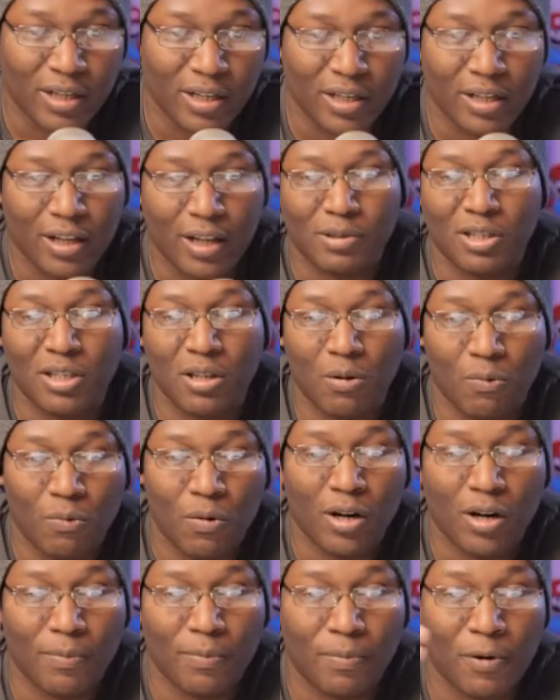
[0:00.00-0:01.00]
So he collects the
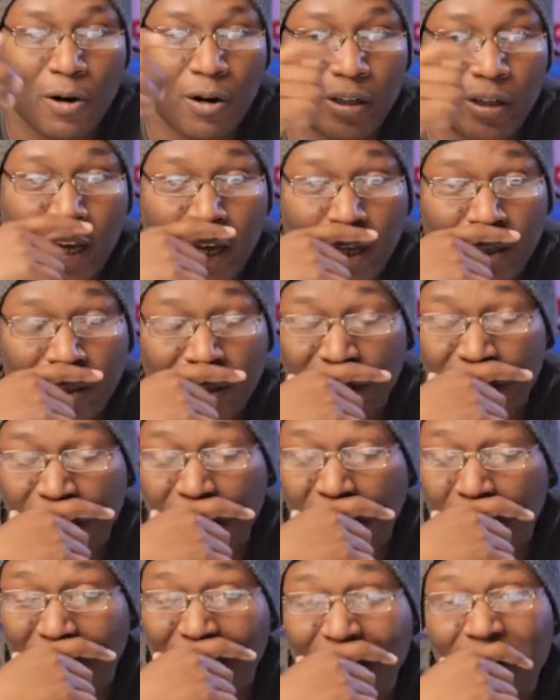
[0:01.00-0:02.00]
one up arcades. And
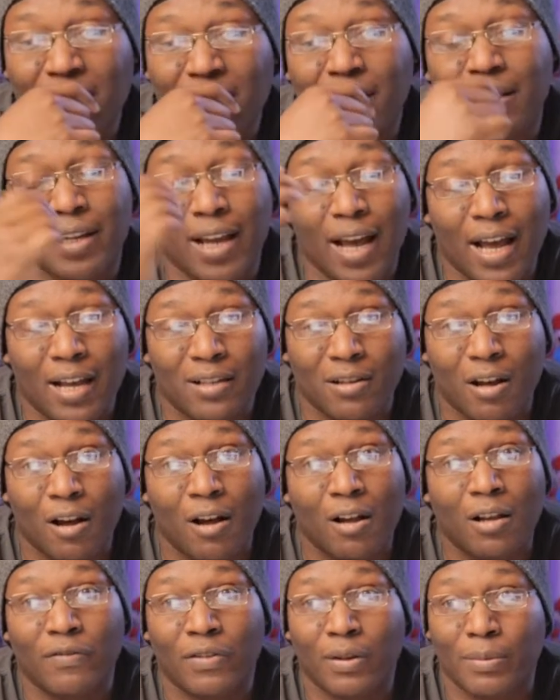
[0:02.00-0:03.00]
so he basically has
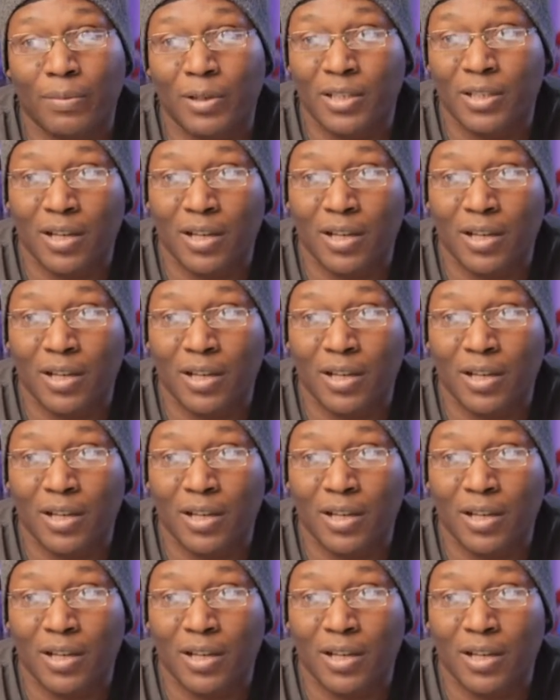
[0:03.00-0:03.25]
all of them.